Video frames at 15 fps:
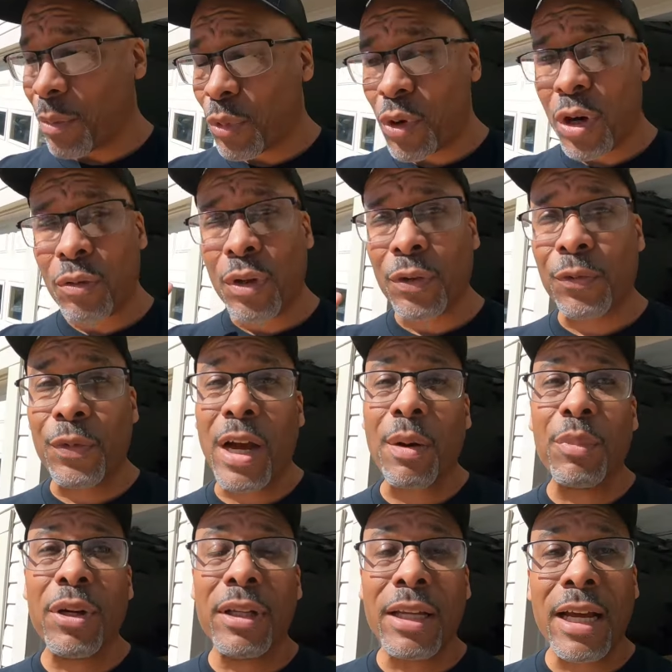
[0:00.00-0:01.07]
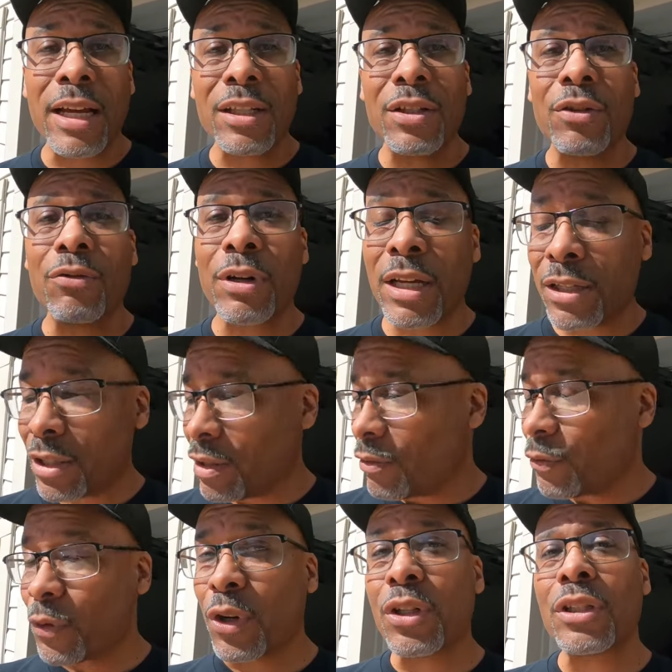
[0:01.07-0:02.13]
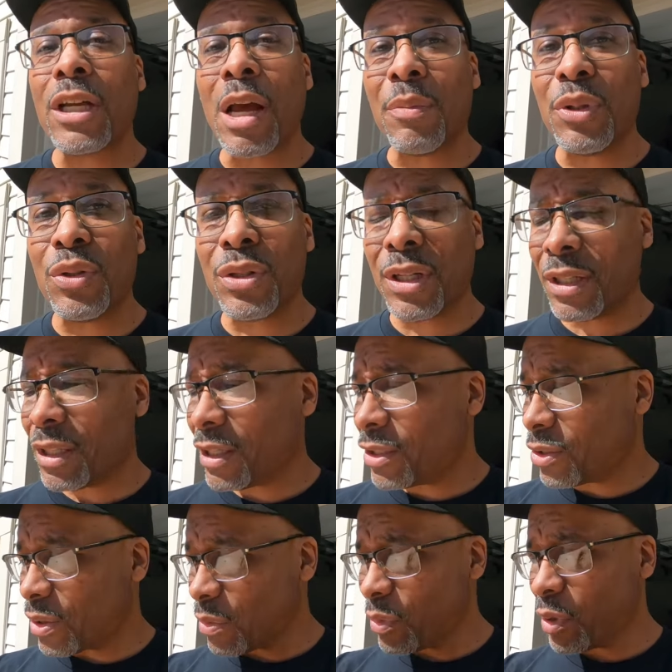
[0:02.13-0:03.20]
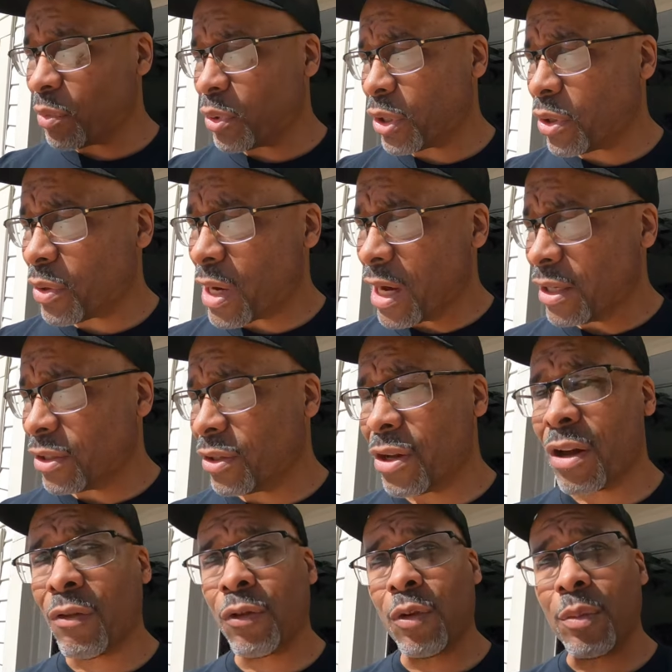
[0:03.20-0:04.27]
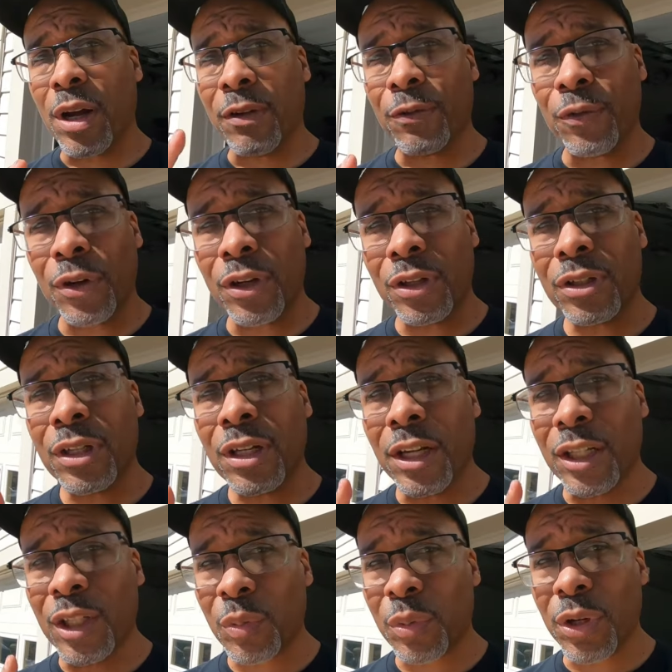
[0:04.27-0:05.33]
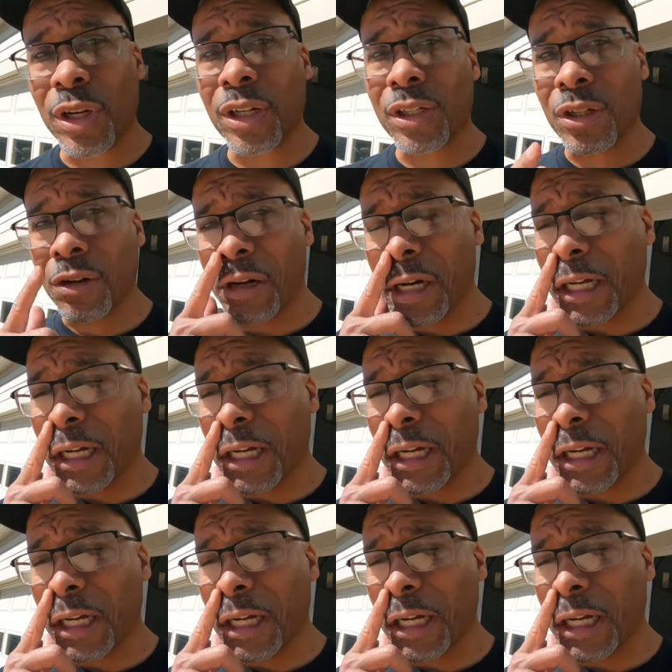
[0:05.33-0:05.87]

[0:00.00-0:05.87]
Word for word: and I'm going with fiberglass resin. First time using this, so I wanna bring you guys along for my first experience, all